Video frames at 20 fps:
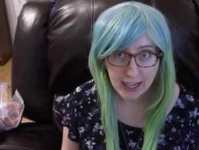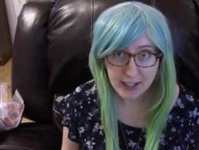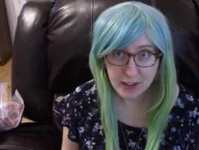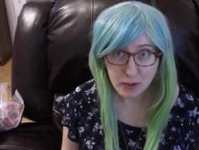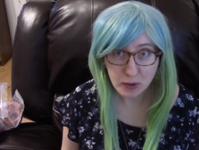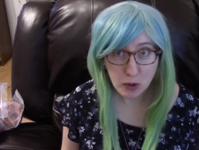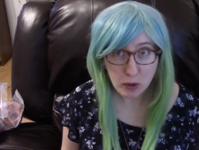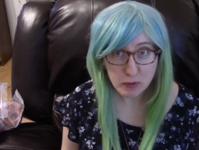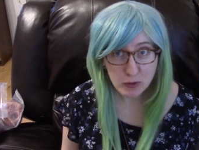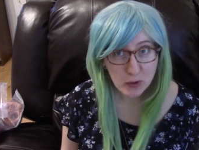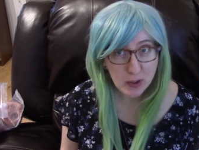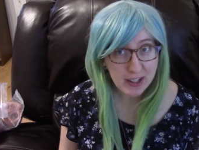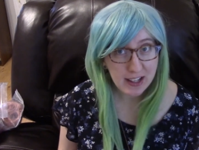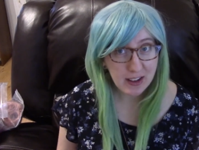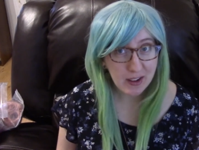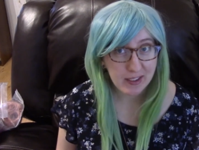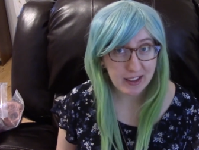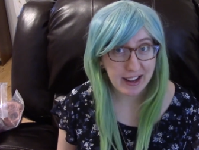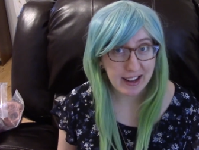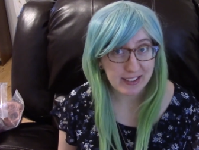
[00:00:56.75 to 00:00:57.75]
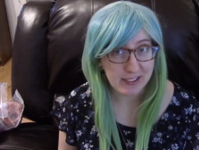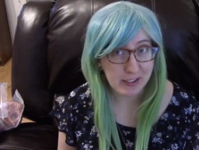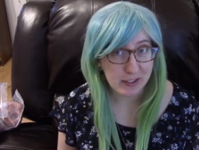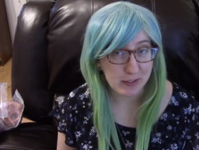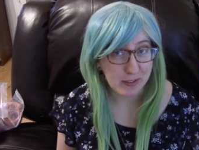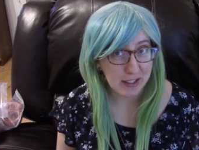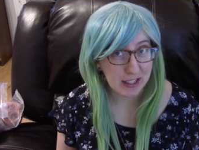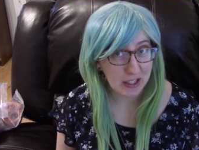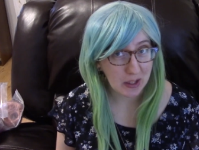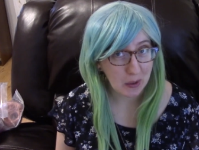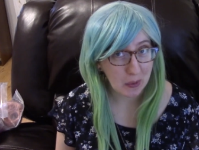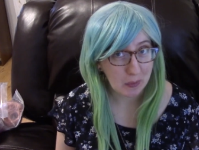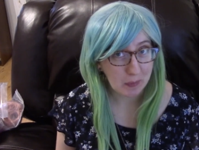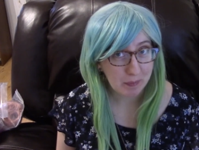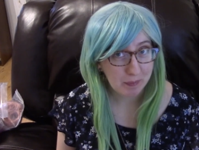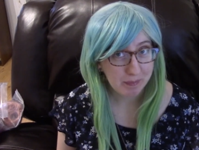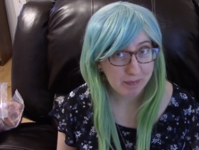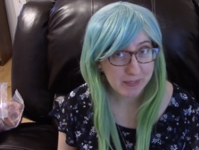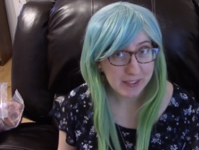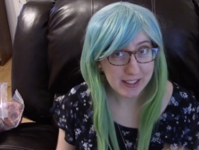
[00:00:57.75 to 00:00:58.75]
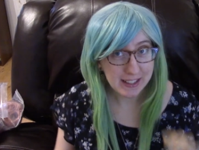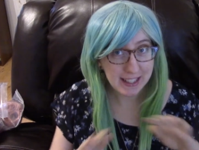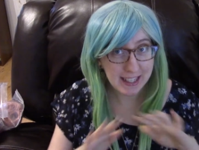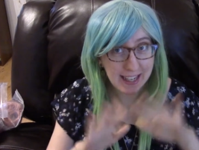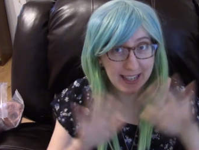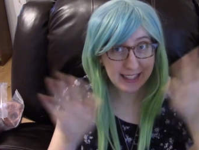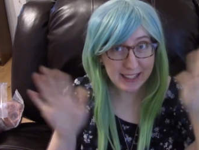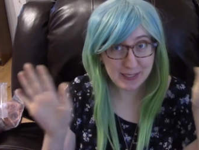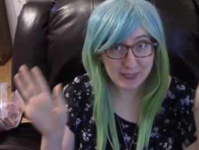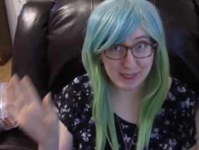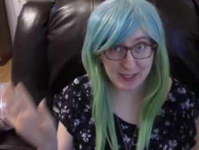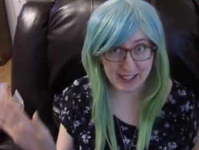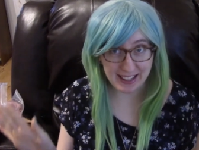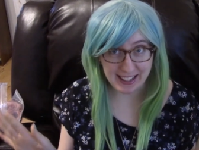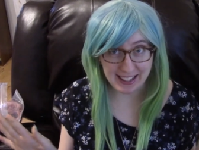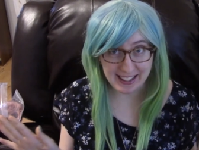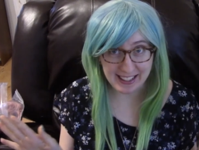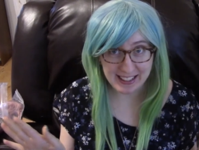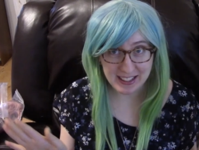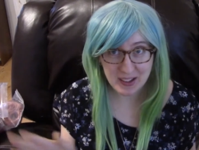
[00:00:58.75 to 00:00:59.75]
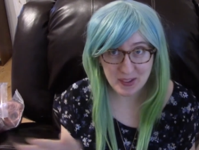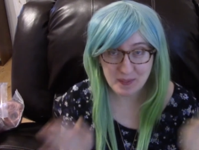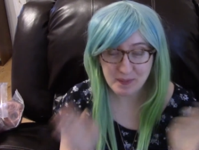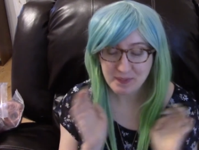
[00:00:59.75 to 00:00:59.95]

don't know if you can hear that in this video. Anyway,